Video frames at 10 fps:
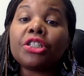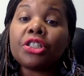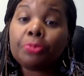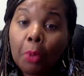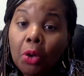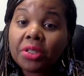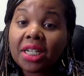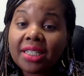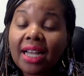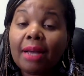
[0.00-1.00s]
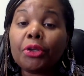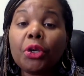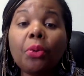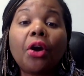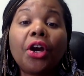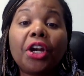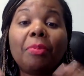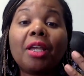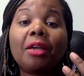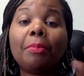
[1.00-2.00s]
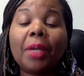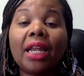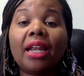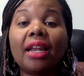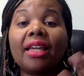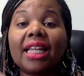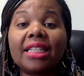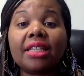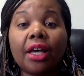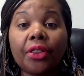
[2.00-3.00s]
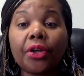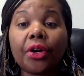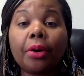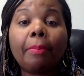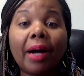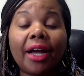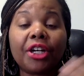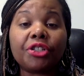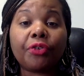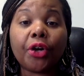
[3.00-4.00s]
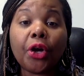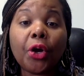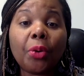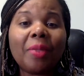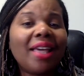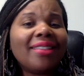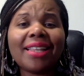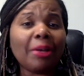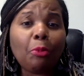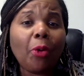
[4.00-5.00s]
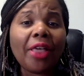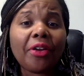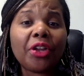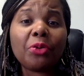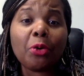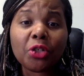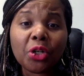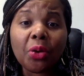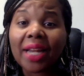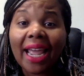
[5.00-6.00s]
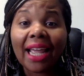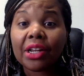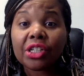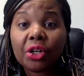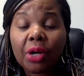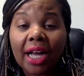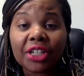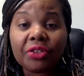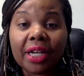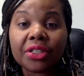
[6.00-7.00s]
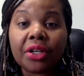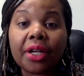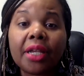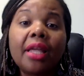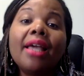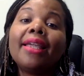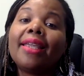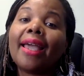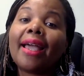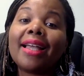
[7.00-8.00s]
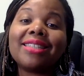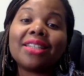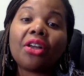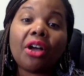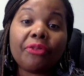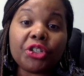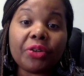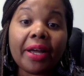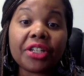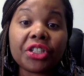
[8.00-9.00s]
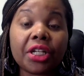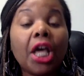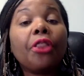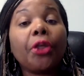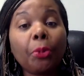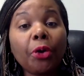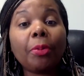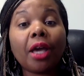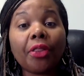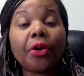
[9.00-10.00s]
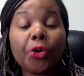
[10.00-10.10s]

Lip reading: most of the time you are going to be competing against other buyers for a home. Whether you were told, hey, there's no contracts on it, yeah, it's a law of attraction. There will be other